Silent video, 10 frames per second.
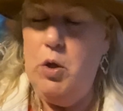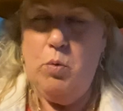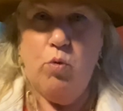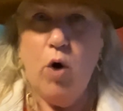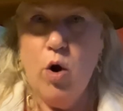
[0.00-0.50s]

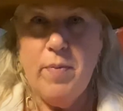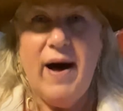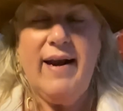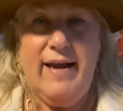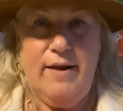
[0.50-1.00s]

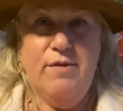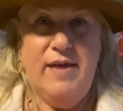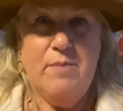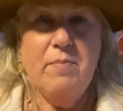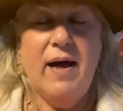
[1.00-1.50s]
robotic
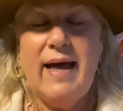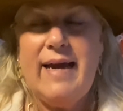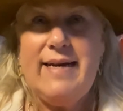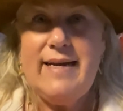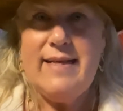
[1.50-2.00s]
thing
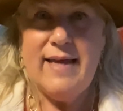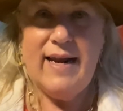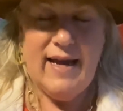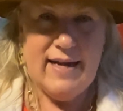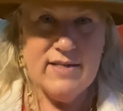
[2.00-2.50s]
behind it that
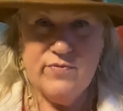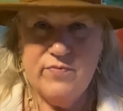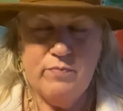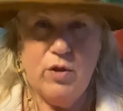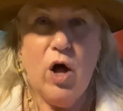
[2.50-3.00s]
has
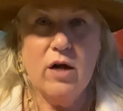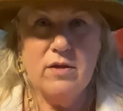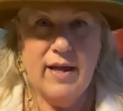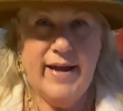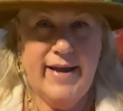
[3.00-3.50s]
long
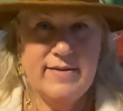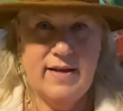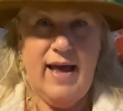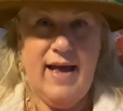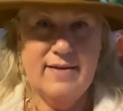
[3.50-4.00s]
legs
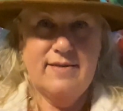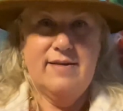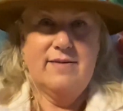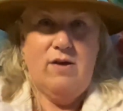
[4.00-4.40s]
and it has these